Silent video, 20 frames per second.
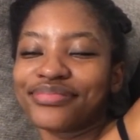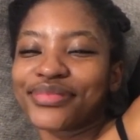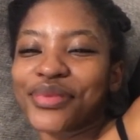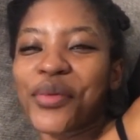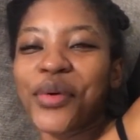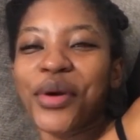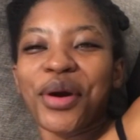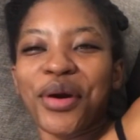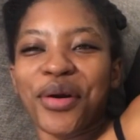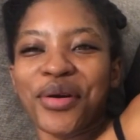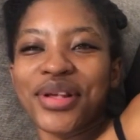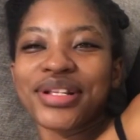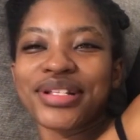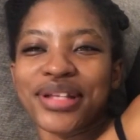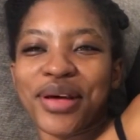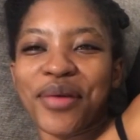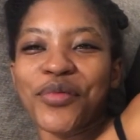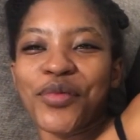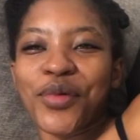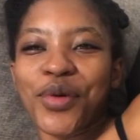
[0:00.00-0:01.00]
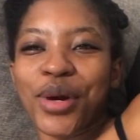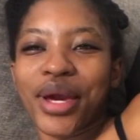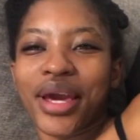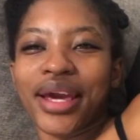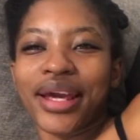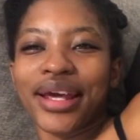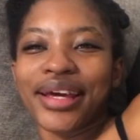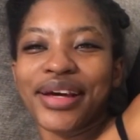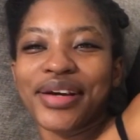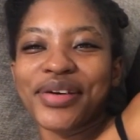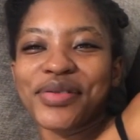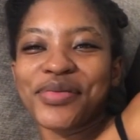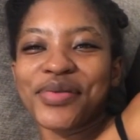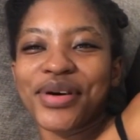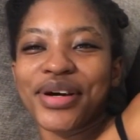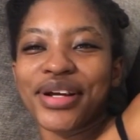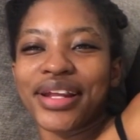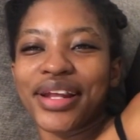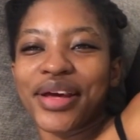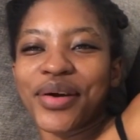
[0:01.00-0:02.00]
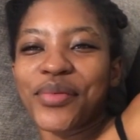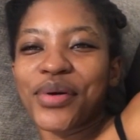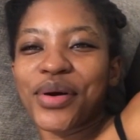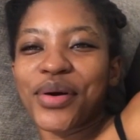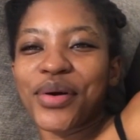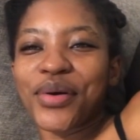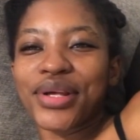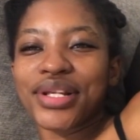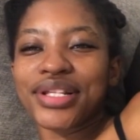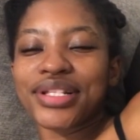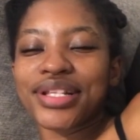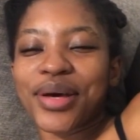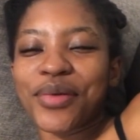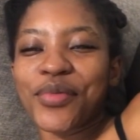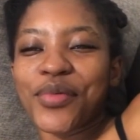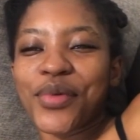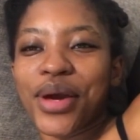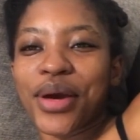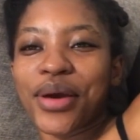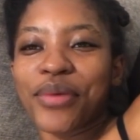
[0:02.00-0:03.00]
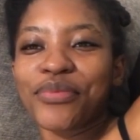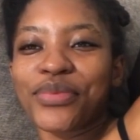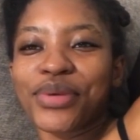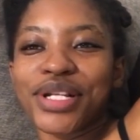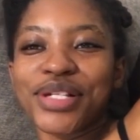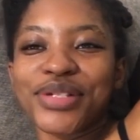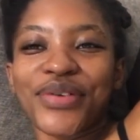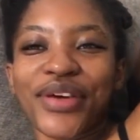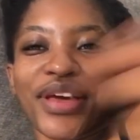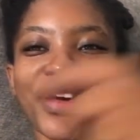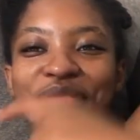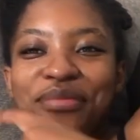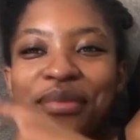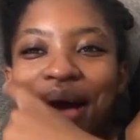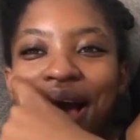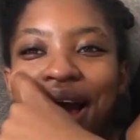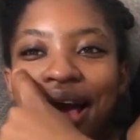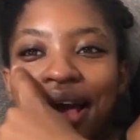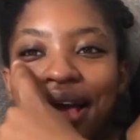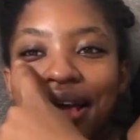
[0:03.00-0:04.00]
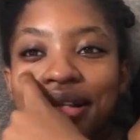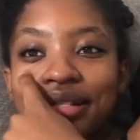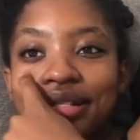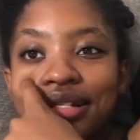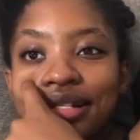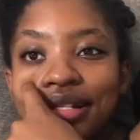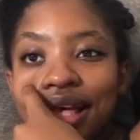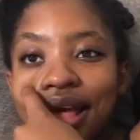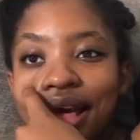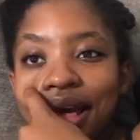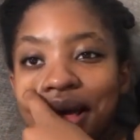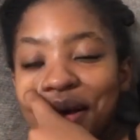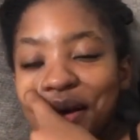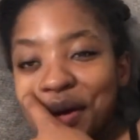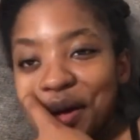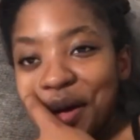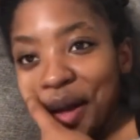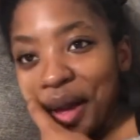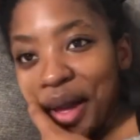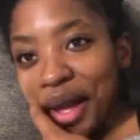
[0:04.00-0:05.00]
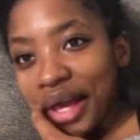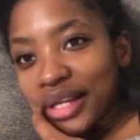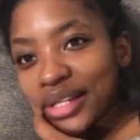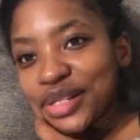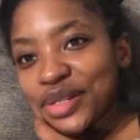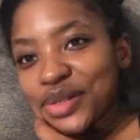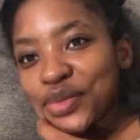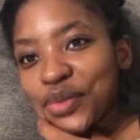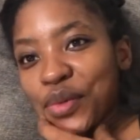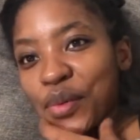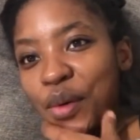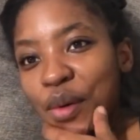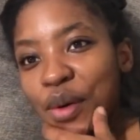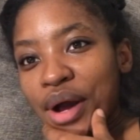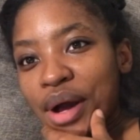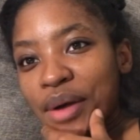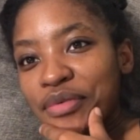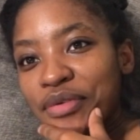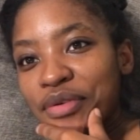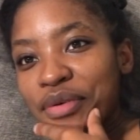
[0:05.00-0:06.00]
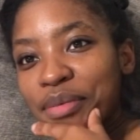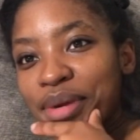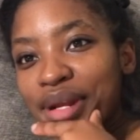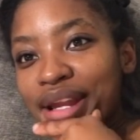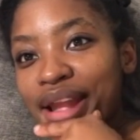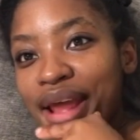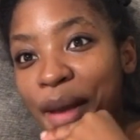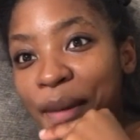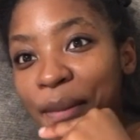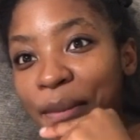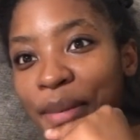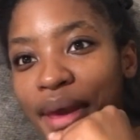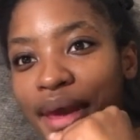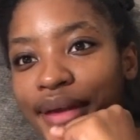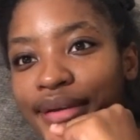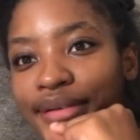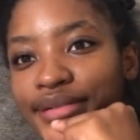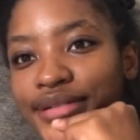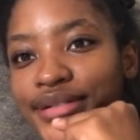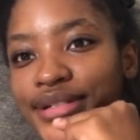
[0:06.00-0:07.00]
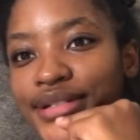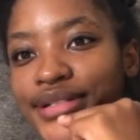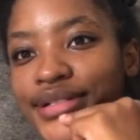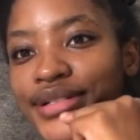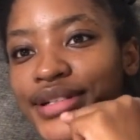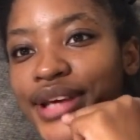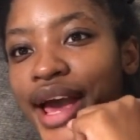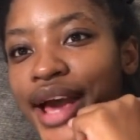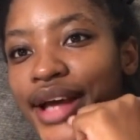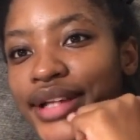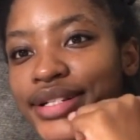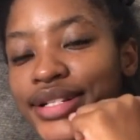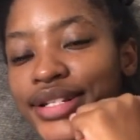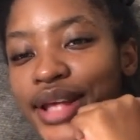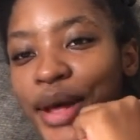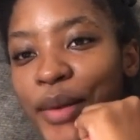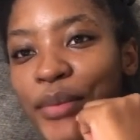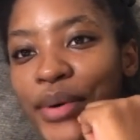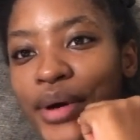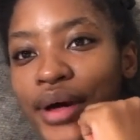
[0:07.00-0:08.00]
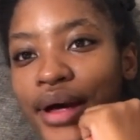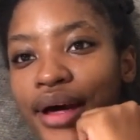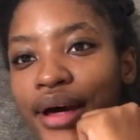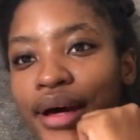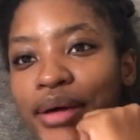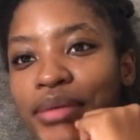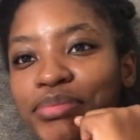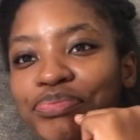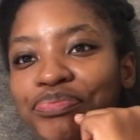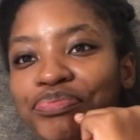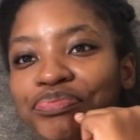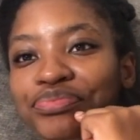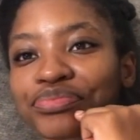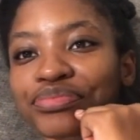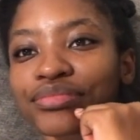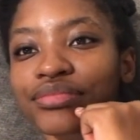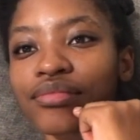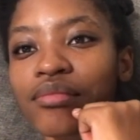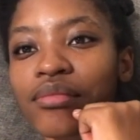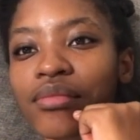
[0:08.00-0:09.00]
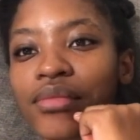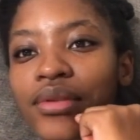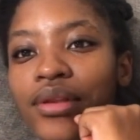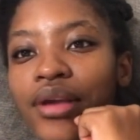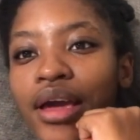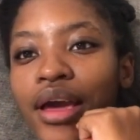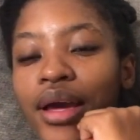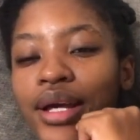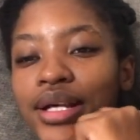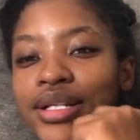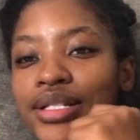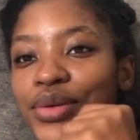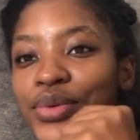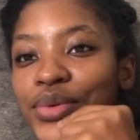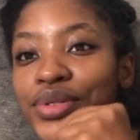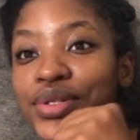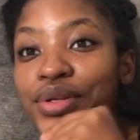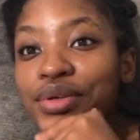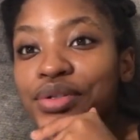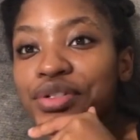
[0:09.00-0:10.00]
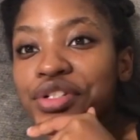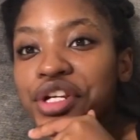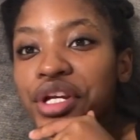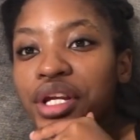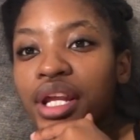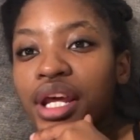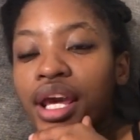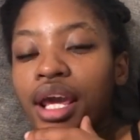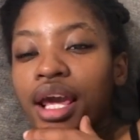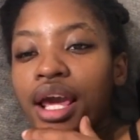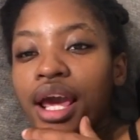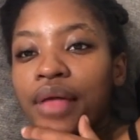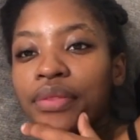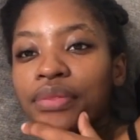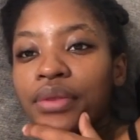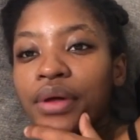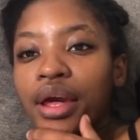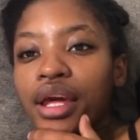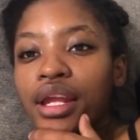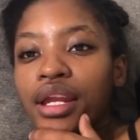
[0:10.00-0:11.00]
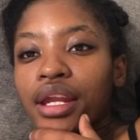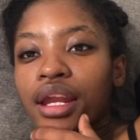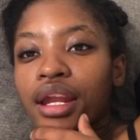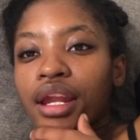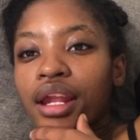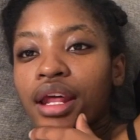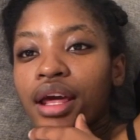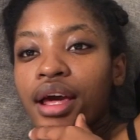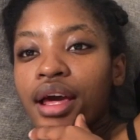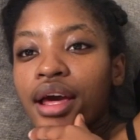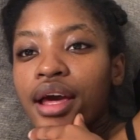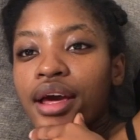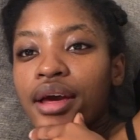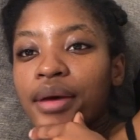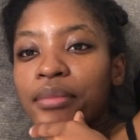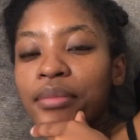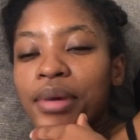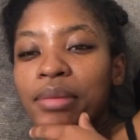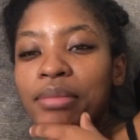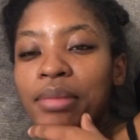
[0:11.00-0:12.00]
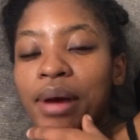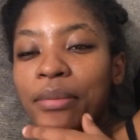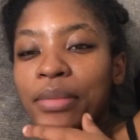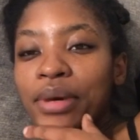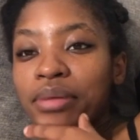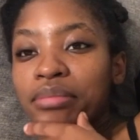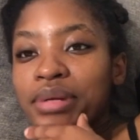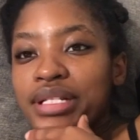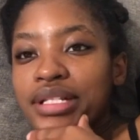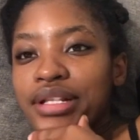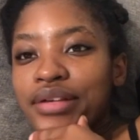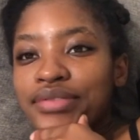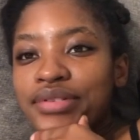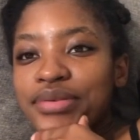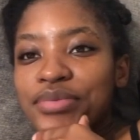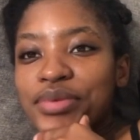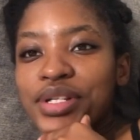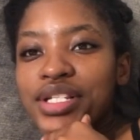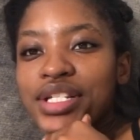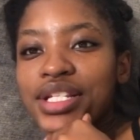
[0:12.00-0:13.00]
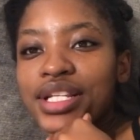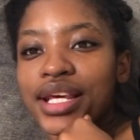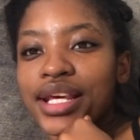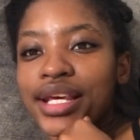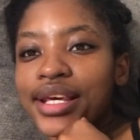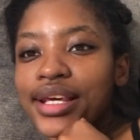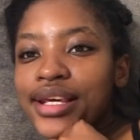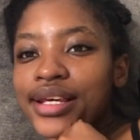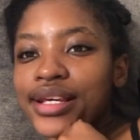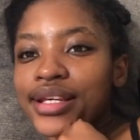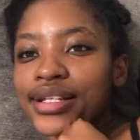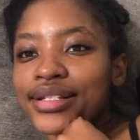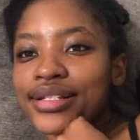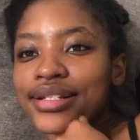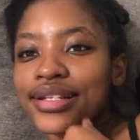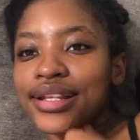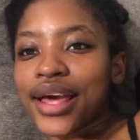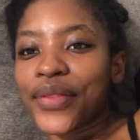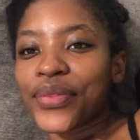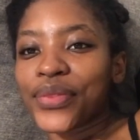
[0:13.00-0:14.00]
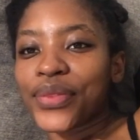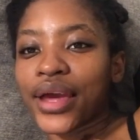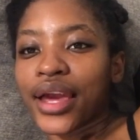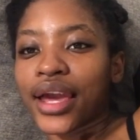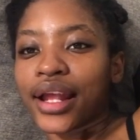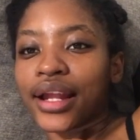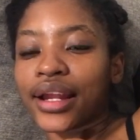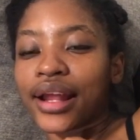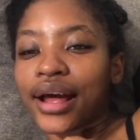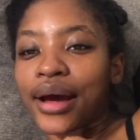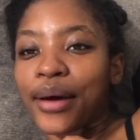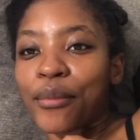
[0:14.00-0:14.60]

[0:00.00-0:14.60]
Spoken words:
we're going somewhere. Go on, yeah, we're going somewhere. Please forgive my eyes. I just woke up from a nap and had supper because there was load shedding, and then I made myself something to eat, and then